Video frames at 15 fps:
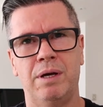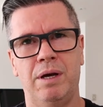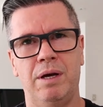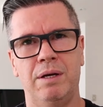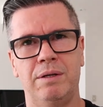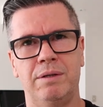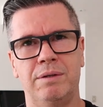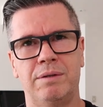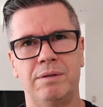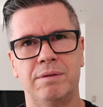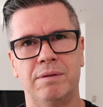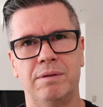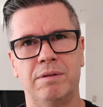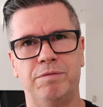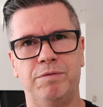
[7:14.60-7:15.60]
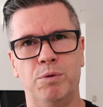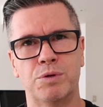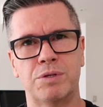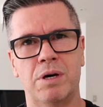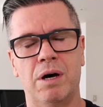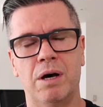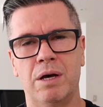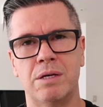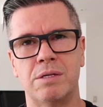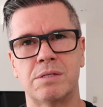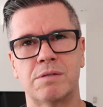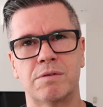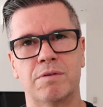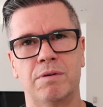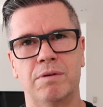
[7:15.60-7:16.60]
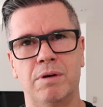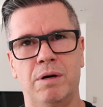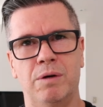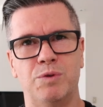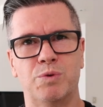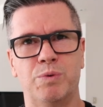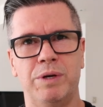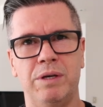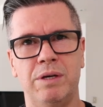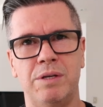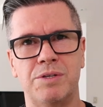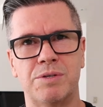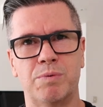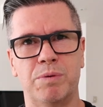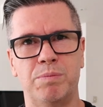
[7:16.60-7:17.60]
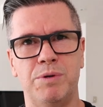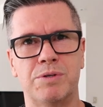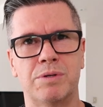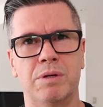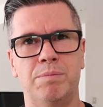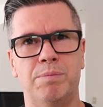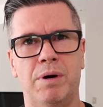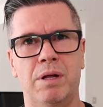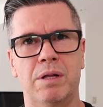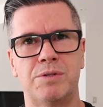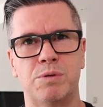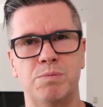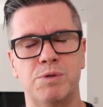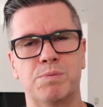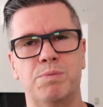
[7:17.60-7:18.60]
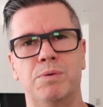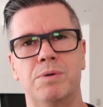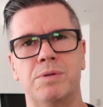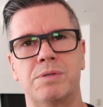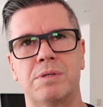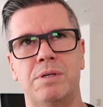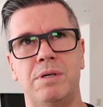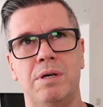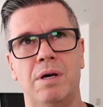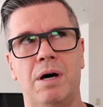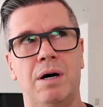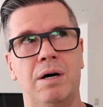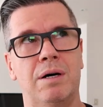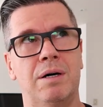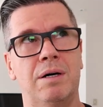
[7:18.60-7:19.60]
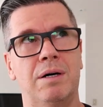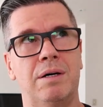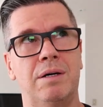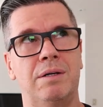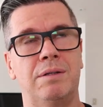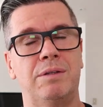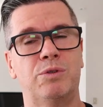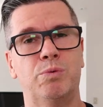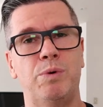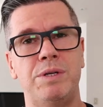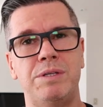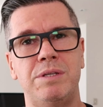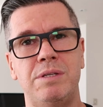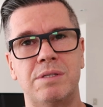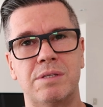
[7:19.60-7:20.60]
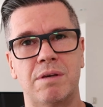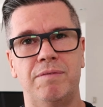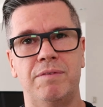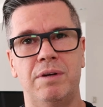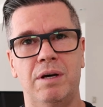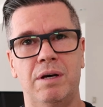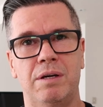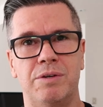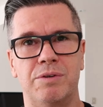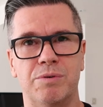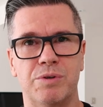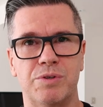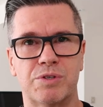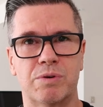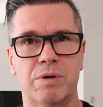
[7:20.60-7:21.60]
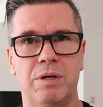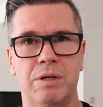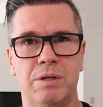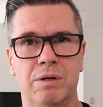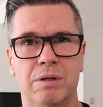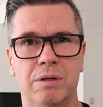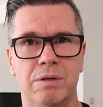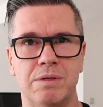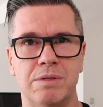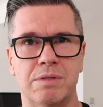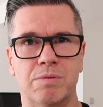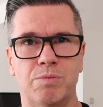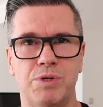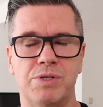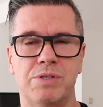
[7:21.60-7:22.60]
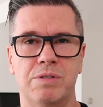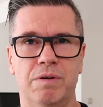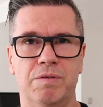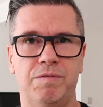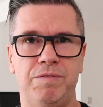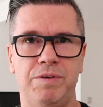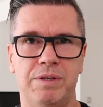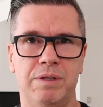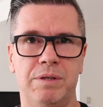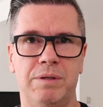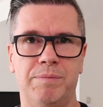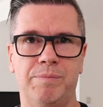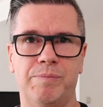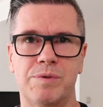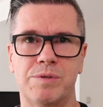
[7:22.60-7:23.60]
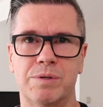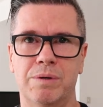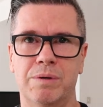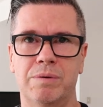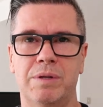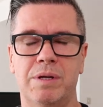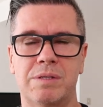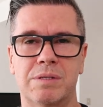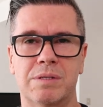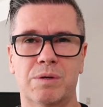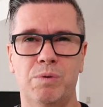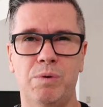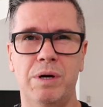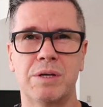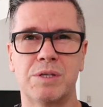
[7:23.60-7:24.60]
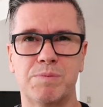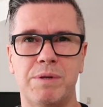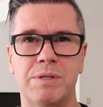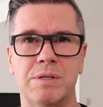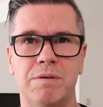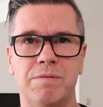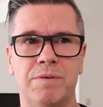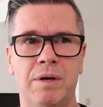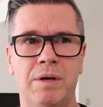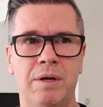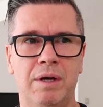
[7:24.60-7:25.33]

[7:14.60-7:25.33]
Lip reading: And the four tires on 20-inch with Michelin Pilot Supersports are $2,700 Australian dollars, which is not fitted. So that's quite expensive.